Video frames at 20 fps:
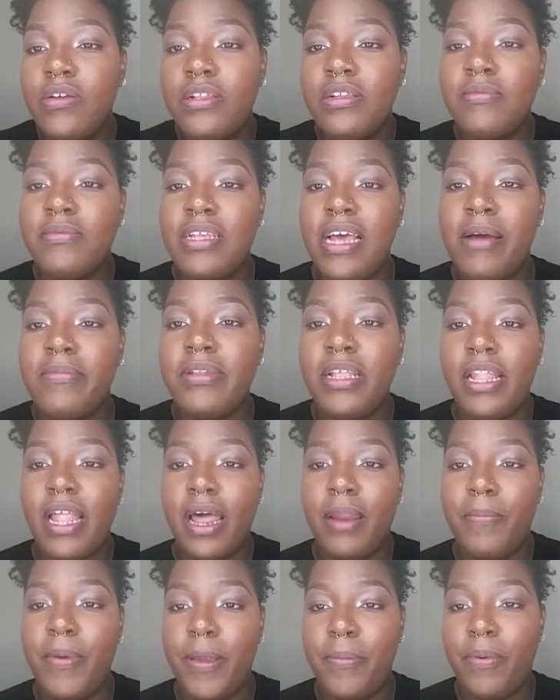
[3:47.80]
sometimes a
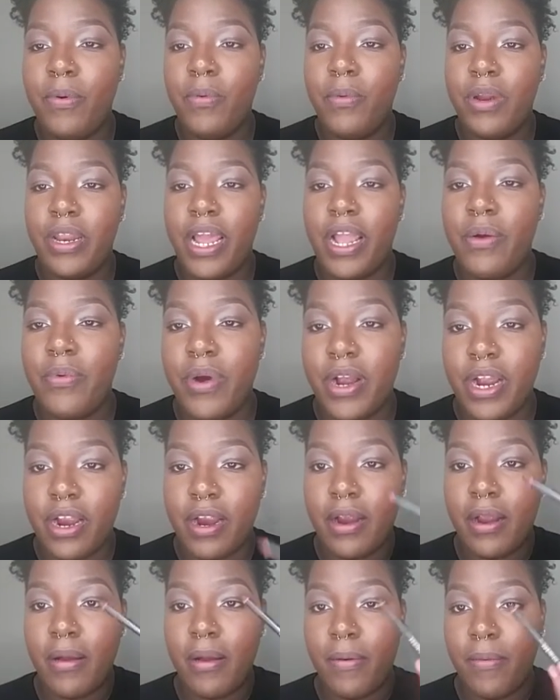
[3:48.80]
lot of people, when they
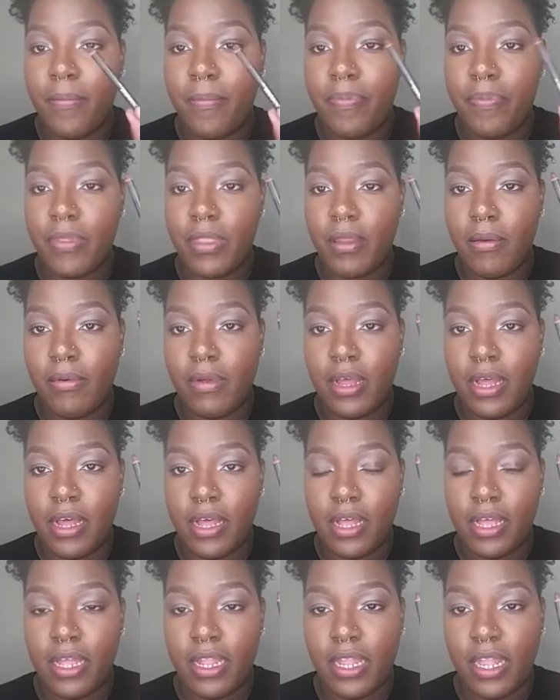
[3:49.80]
wear
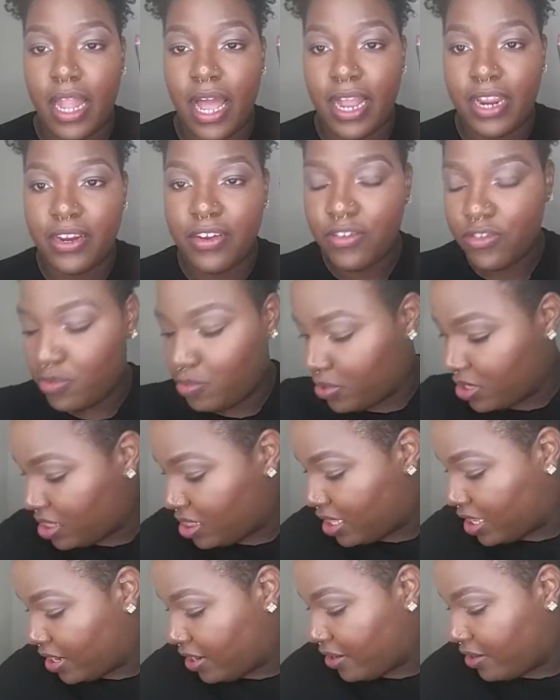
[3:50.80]
liners
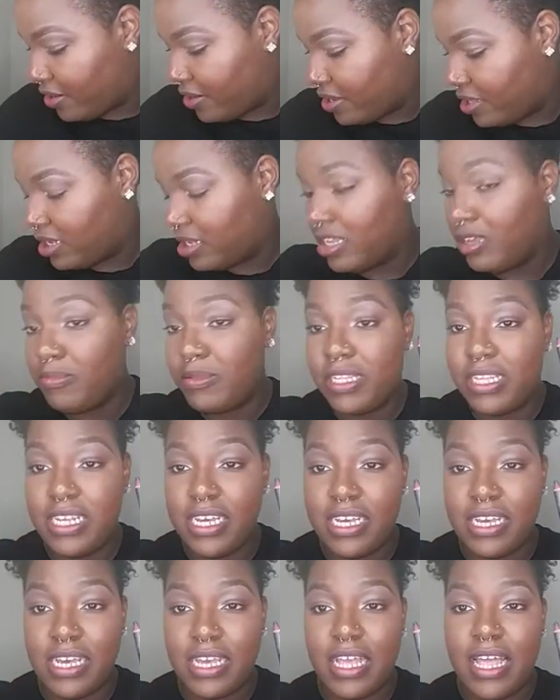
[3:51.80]
with their
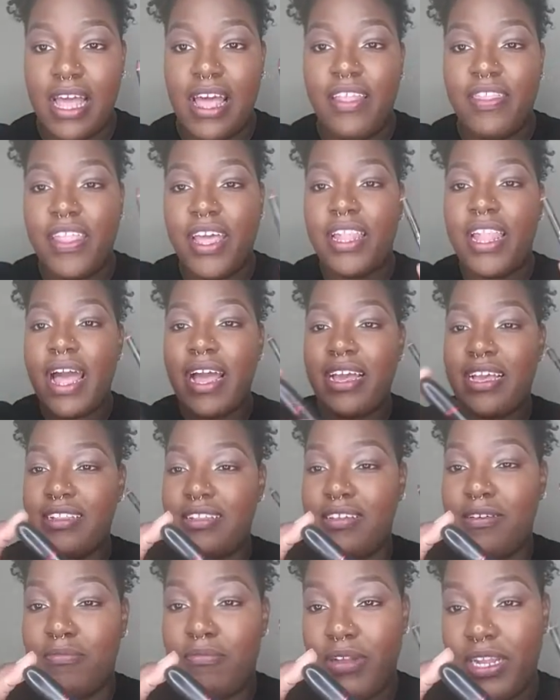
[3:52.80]
lipstick, they like
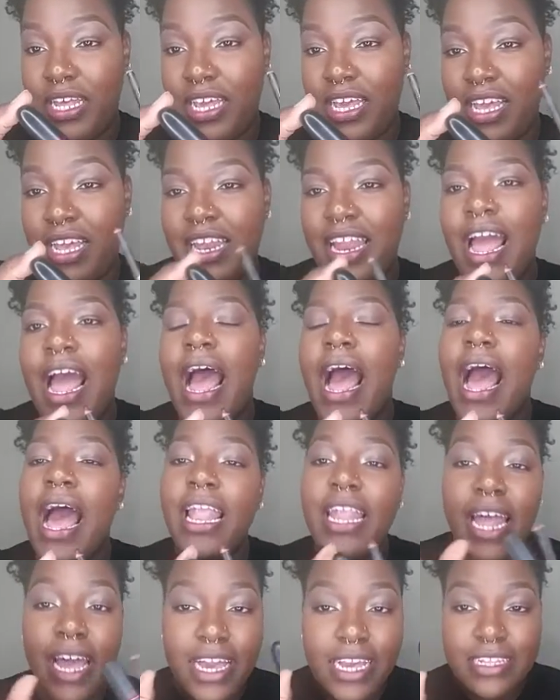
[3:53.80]
it to blend.
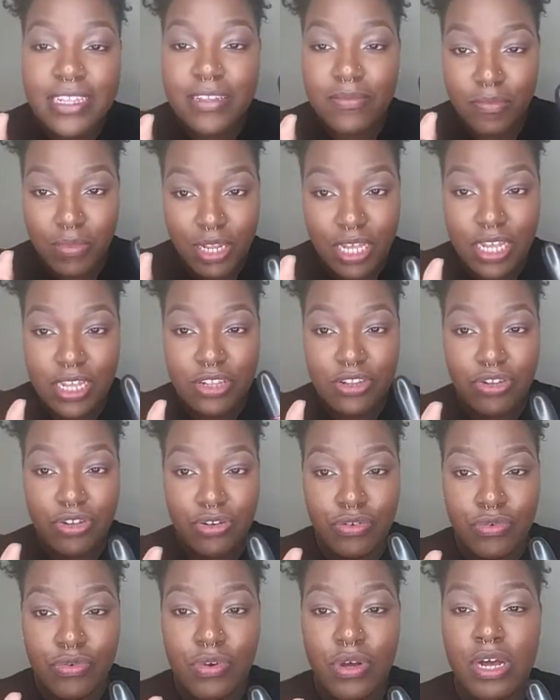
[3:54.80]
I like it to blend
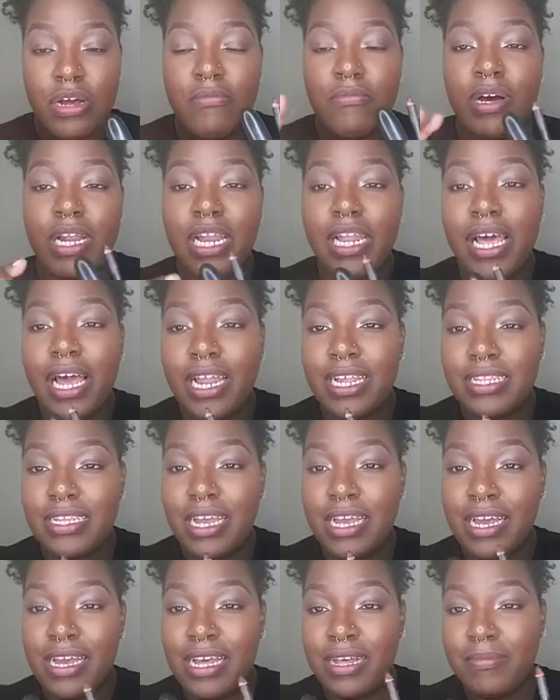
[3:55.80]
too, but a lot of
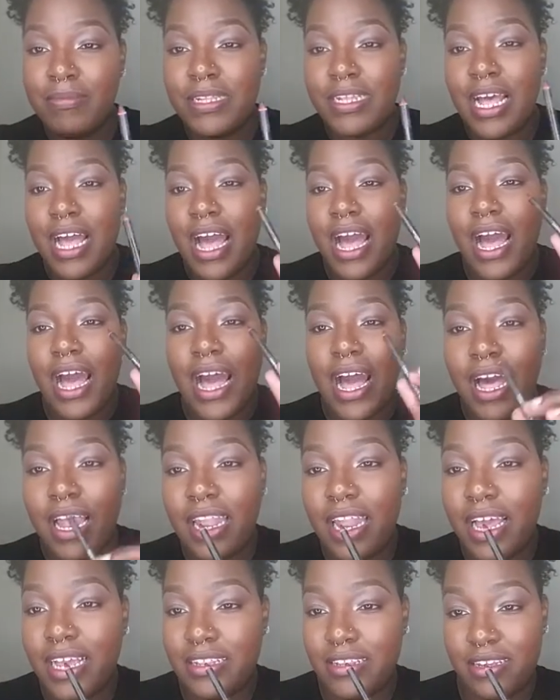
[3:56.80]
times I
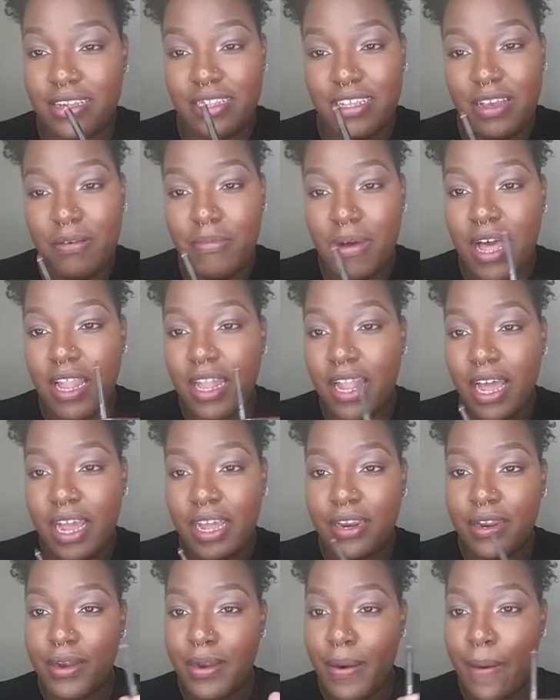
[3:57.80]
like to see my
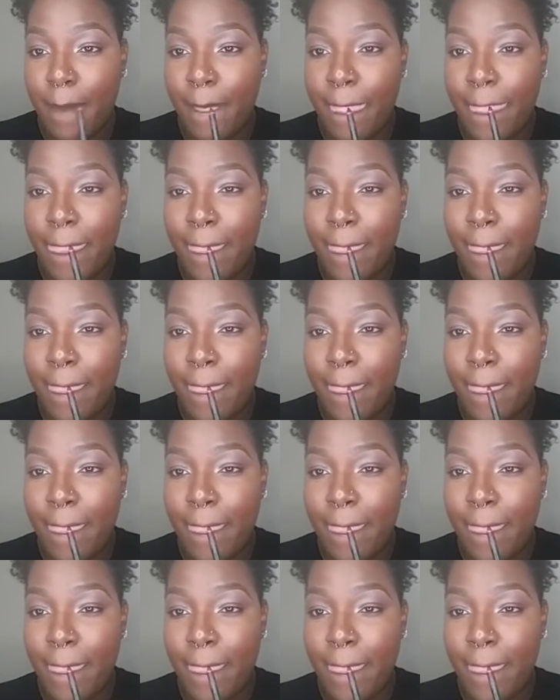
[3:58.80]
liner.